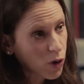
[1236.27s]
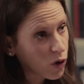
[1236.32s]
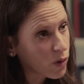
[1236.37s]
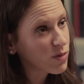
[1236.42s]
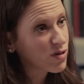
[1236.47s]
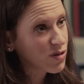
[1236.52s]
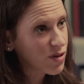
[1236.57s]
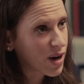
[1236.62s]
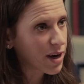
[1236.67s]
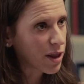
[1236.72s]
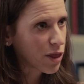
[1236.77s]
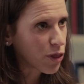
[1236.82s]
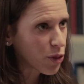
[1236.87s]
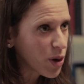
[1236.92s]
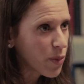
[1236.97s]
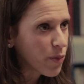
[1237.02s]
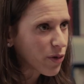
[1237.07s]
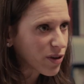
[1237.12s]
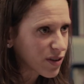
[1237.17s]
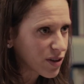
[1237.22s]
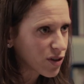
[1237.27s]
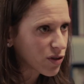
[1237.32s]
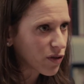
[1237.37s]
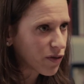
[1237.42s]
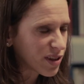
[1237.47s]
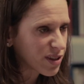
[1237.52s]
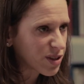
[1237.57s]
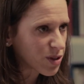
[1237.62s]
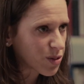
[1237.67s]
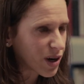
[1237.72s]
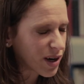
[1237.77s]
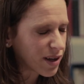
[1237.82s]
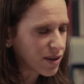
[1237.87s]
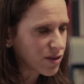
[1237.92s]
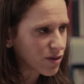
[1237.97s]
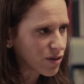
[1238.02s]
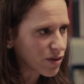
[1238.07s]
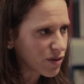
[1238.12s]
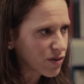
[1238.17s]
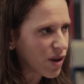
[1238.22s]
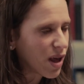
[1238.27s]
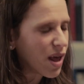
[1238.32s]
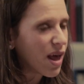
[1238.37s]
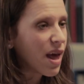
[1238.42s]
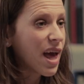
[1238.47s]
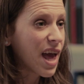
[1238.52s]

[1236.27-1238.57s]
almost ninety-three percent of its creditors,